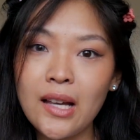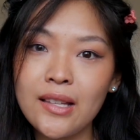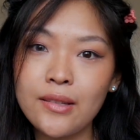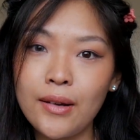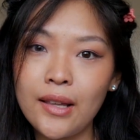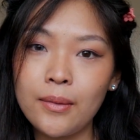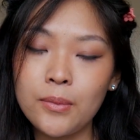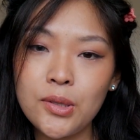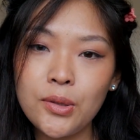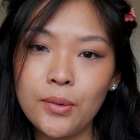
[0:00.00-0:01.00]
dies around them
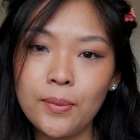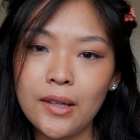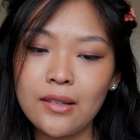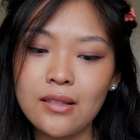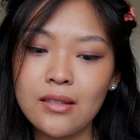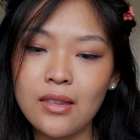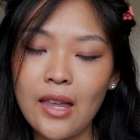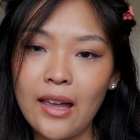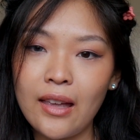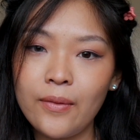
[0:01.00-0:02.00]
too, because
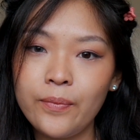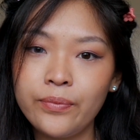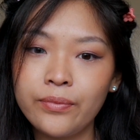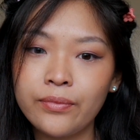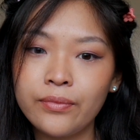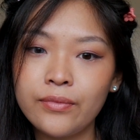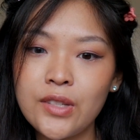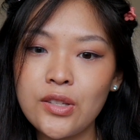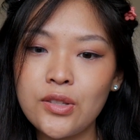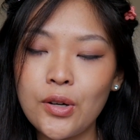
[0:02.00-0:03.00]
they
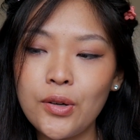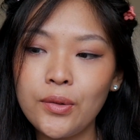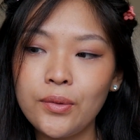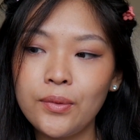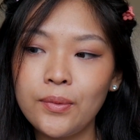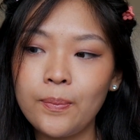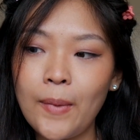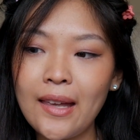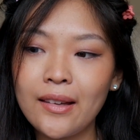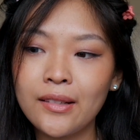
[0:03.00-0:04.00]
just don't
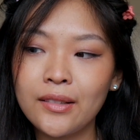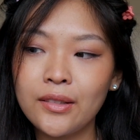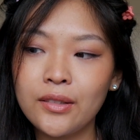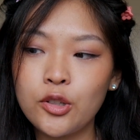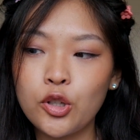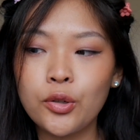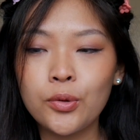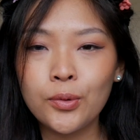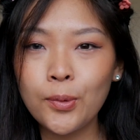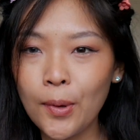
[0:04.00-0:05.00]
make
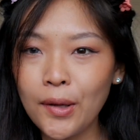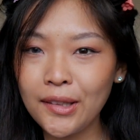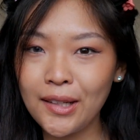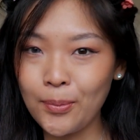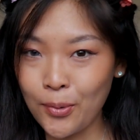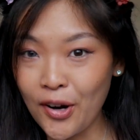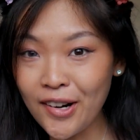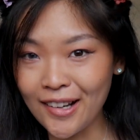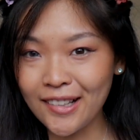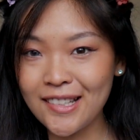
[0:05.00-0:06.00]
quality
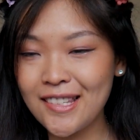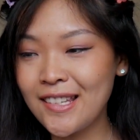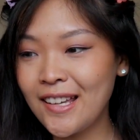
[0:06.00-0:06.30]
products.